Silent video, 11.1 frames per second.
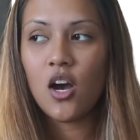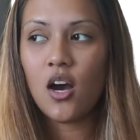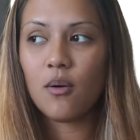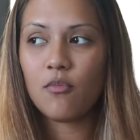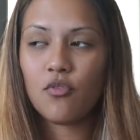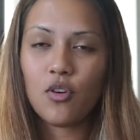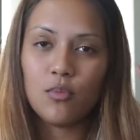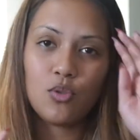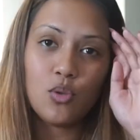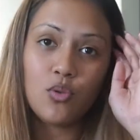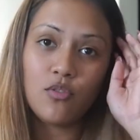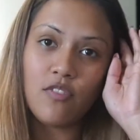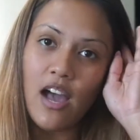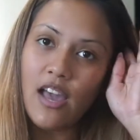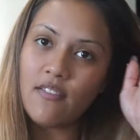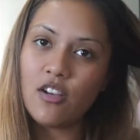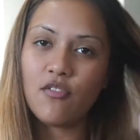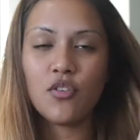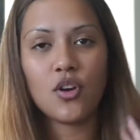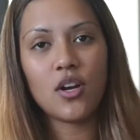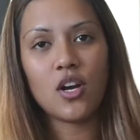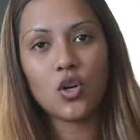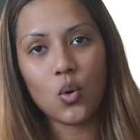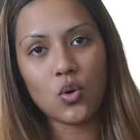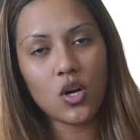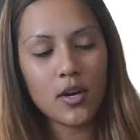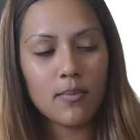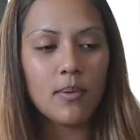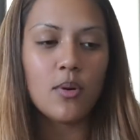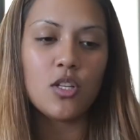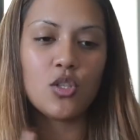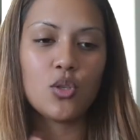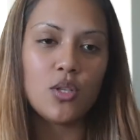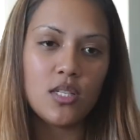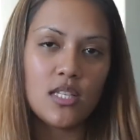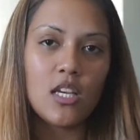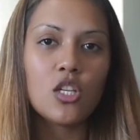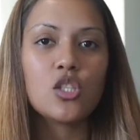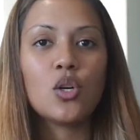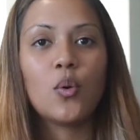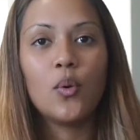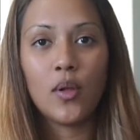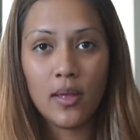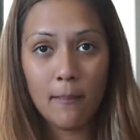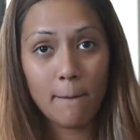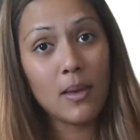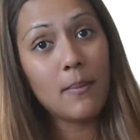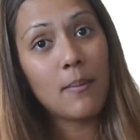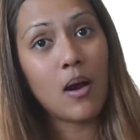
um, from 2 to 5. And if you're a gold card member, it's 2 to 6. So me and my